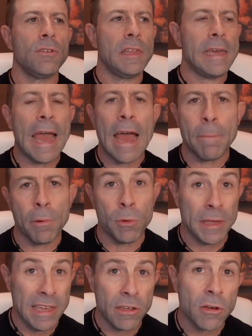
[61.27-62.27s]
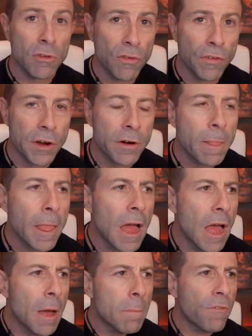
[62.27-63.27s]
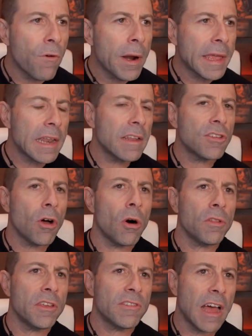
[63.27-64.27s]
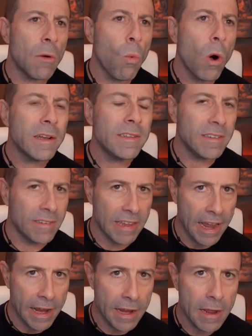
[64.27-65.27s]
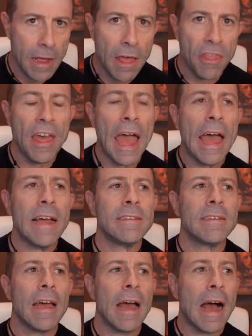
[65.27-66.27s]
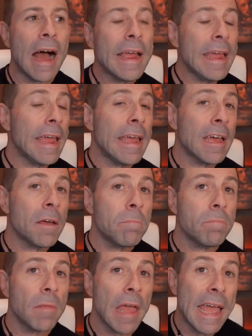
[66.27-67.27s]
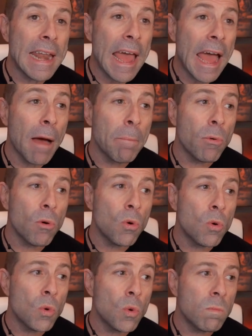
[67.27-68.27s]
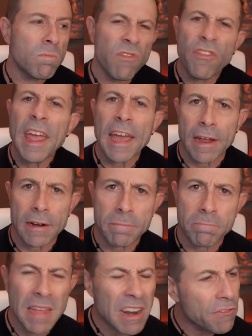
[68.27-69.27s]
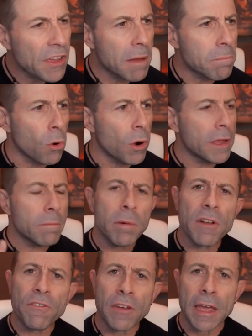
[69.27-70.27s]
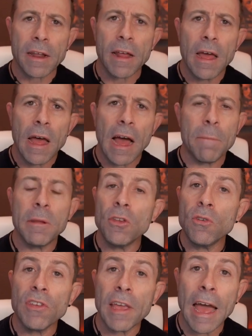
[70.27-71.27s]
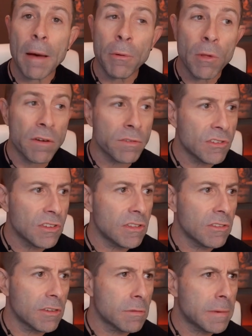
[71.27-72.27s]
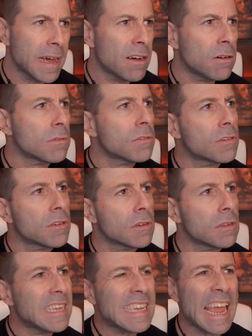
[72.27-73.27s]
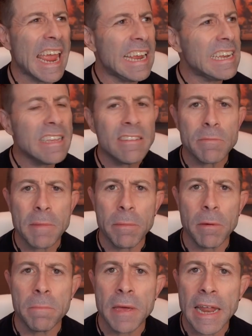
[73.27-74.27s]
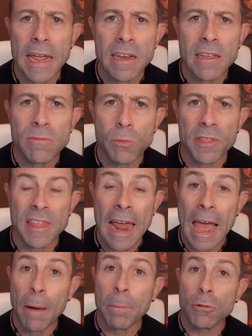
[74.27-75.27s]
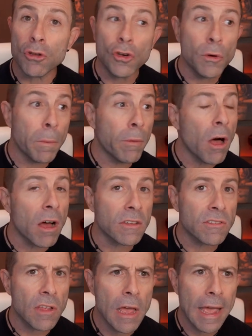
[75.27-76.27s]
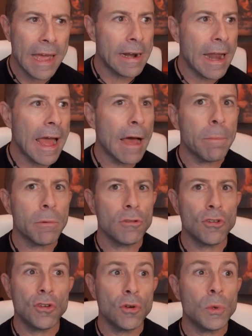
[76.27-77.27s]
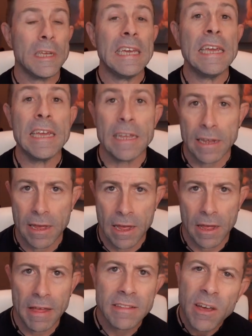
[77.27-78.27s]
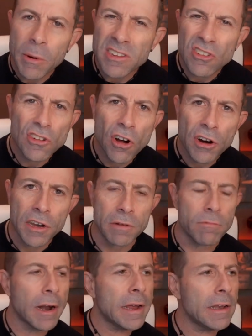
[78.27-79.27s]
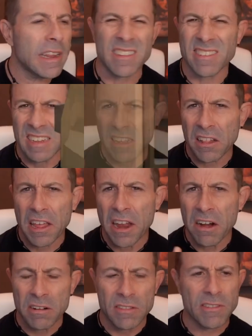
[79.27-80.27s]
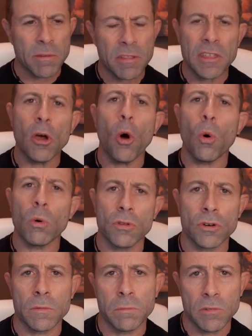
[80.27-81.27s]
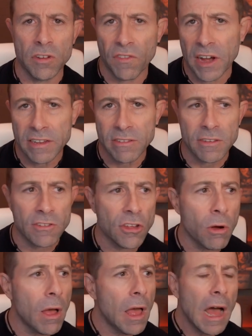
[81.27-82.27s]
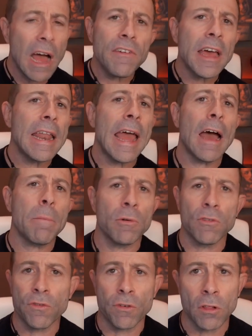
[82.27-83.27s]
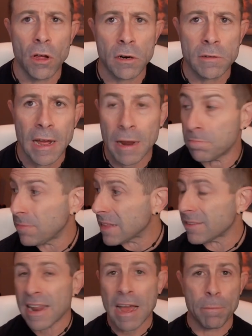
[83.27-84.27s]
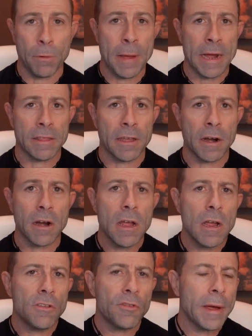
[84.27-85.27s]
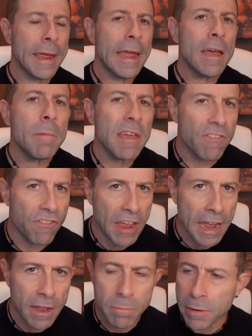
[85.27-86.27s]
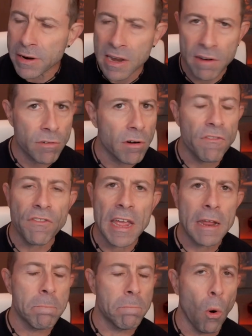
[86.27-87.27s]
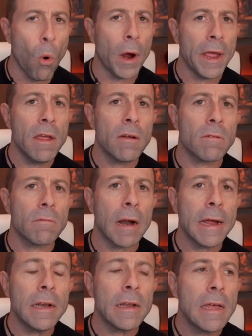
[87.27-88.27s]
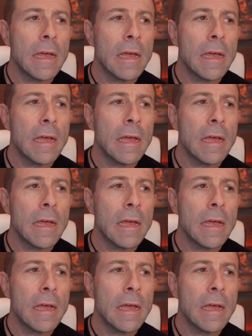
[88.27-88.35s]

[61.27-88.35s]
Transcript: the Apple ecosphere. Before I get into all this, I want to say that I am an Apple fan. Not a fanboy, but a fan. I've been using Apple ever since about the eighties, maybe mid eighties, with an Apple two Plus and an Apple two E. That's how I started, right? In a Sinclair and some of the older devices. So I've had Apples for a long time. That's an Apple back there. So I am a fan, but never a fanboy, right?